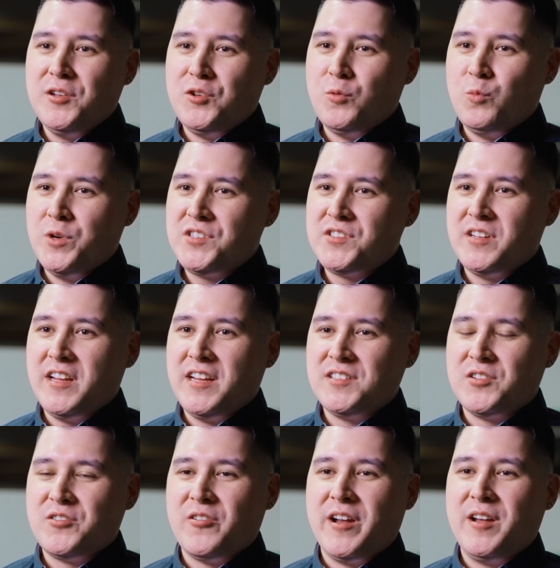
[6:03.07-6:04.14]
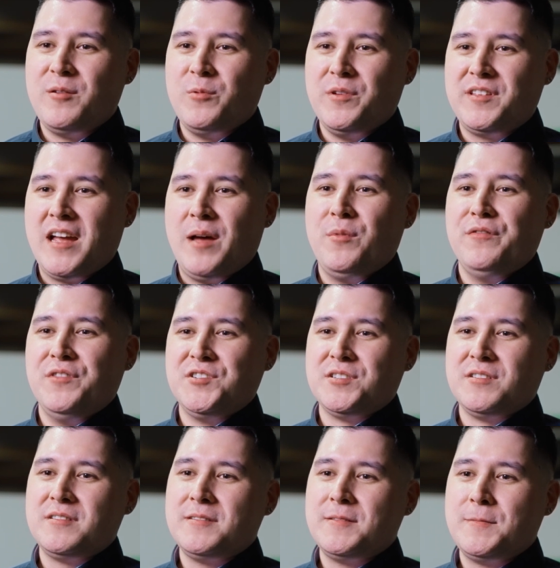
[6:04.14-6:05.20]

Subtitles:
you wish to integrate with Cabinet Vision.